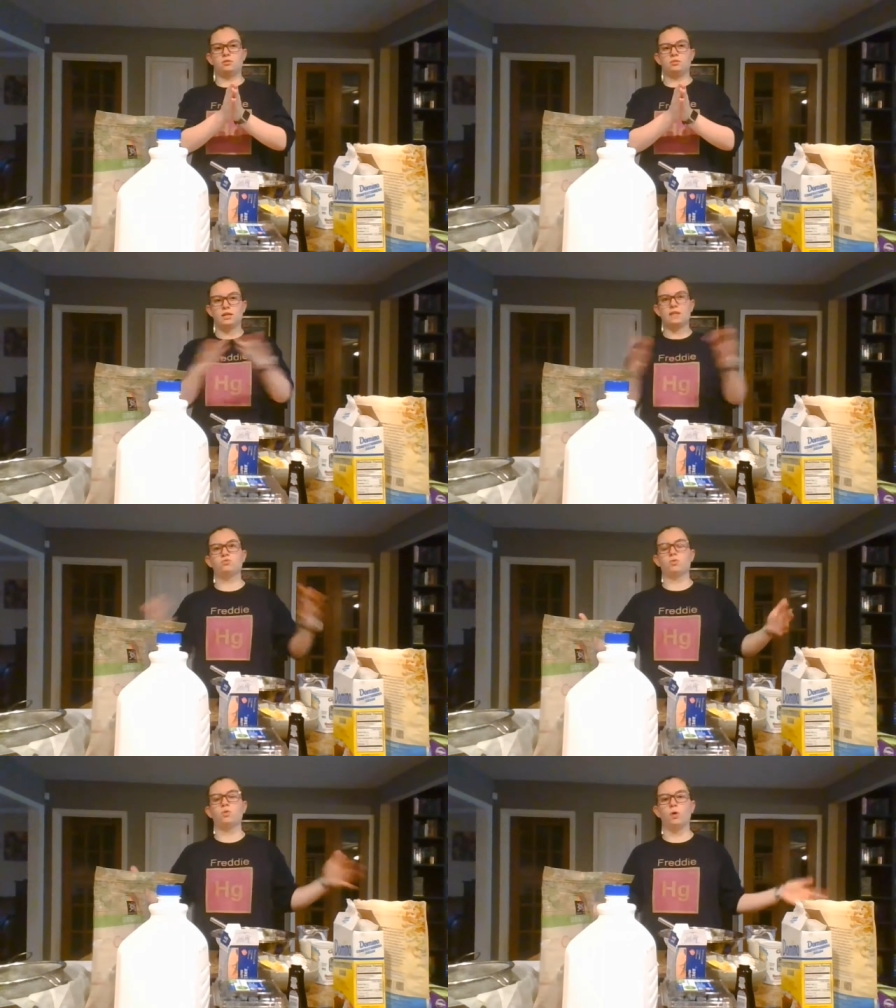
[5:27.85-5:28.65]

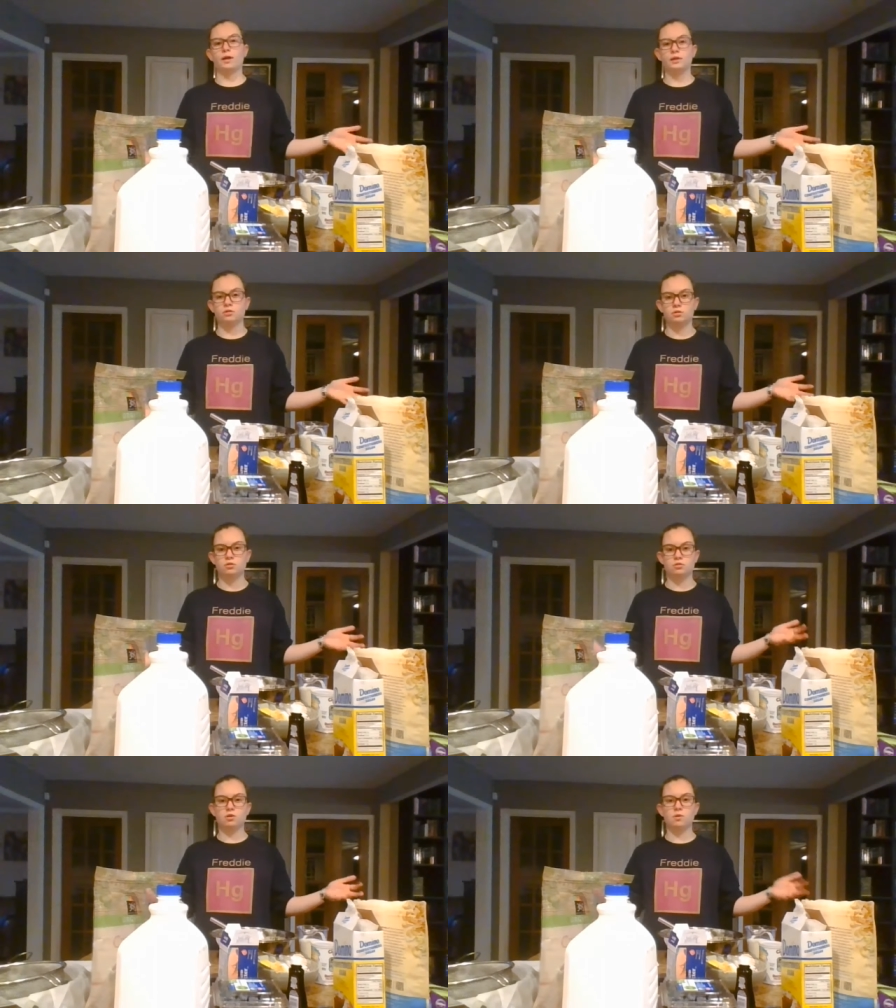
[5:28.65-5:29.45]
less required.
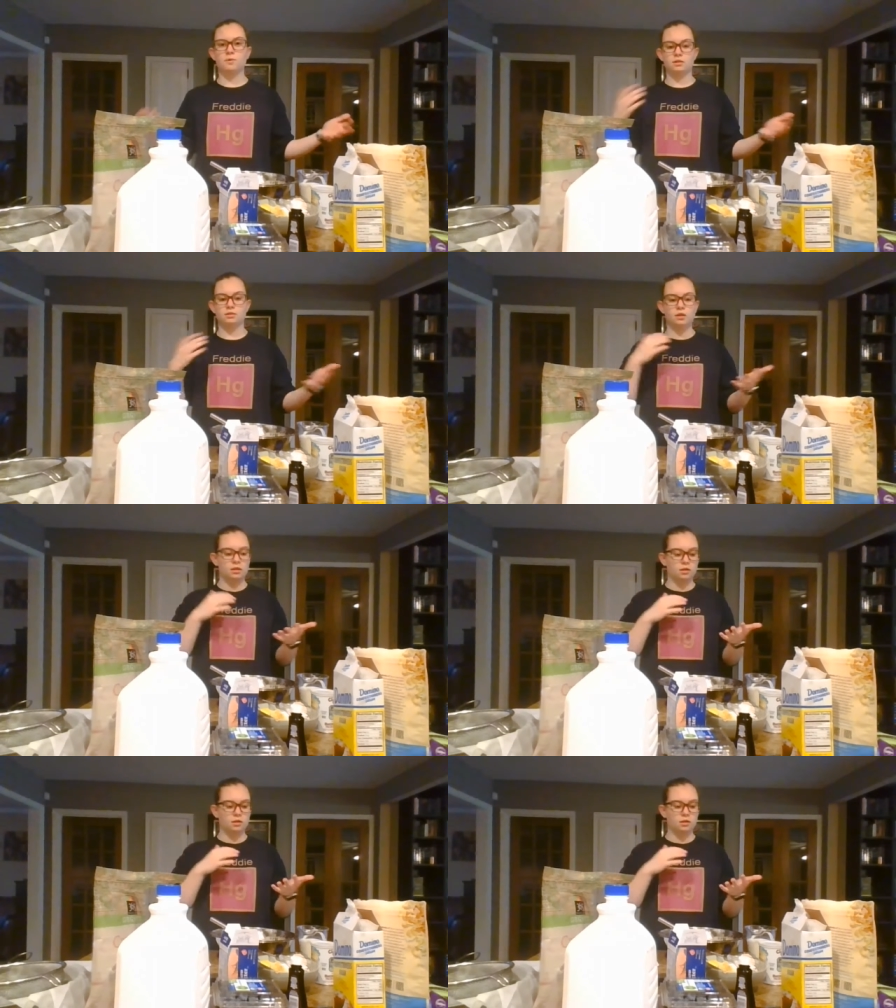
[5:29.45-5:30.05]
So it